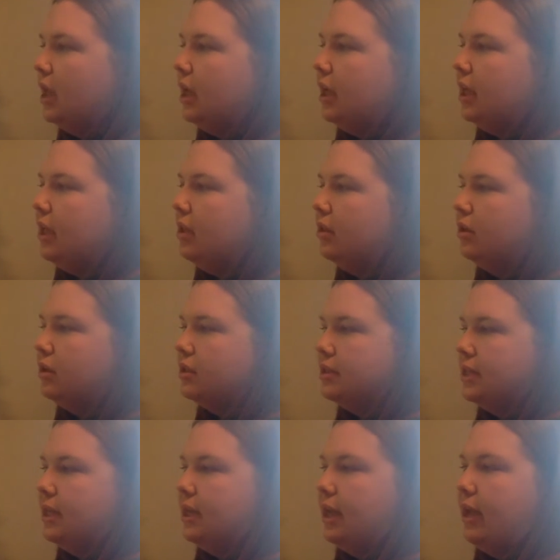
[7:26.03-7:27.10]
He looked
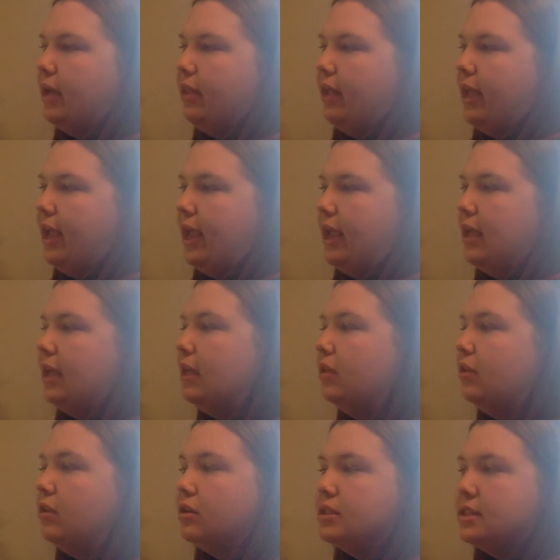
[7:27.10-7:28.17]
in LA, he
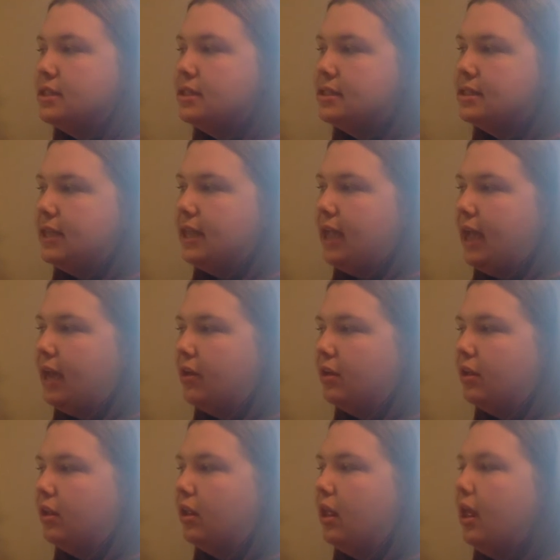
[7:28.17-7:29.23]
looked in
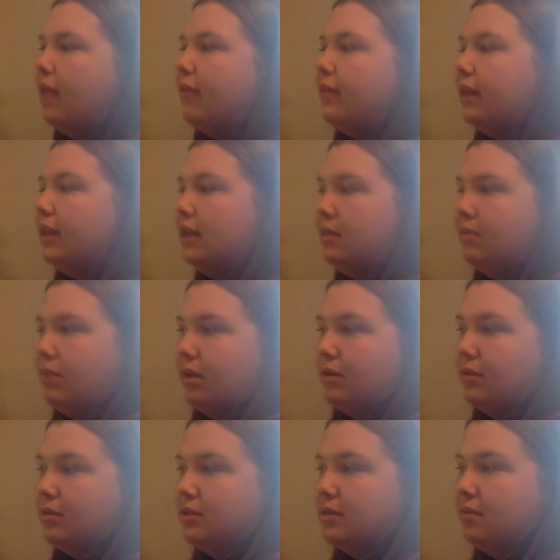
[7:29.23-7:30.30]
Seattle, then he
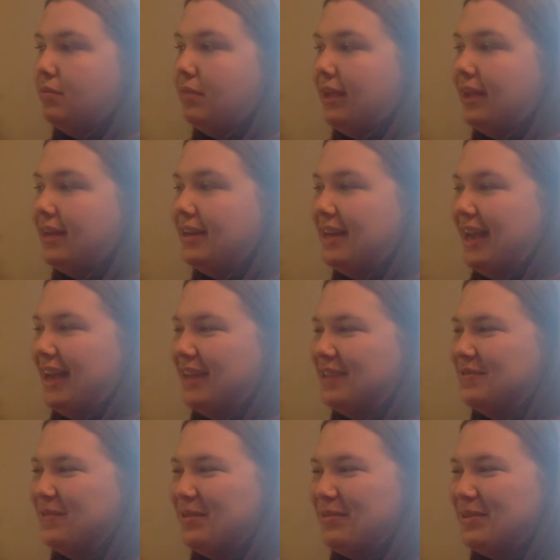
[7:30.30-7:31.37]
borrowed some
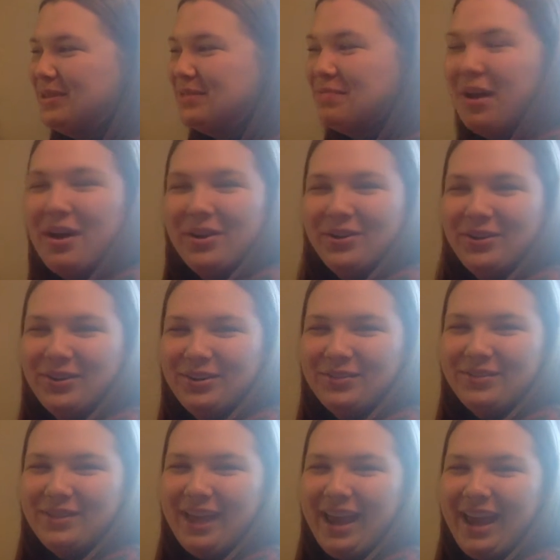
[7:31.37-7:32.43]
band-aids from a small herd
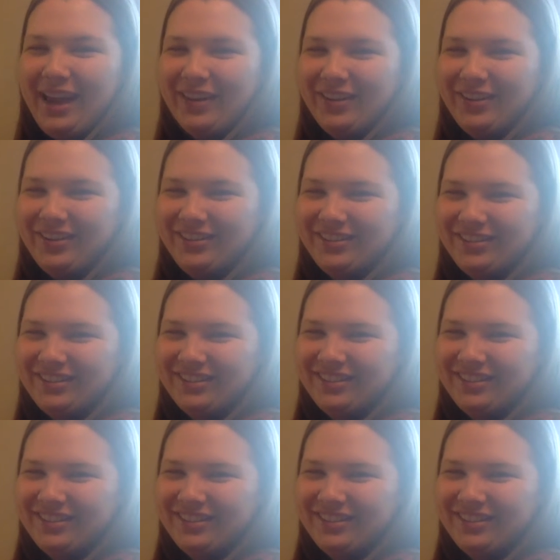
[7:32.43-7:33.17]
of cattle.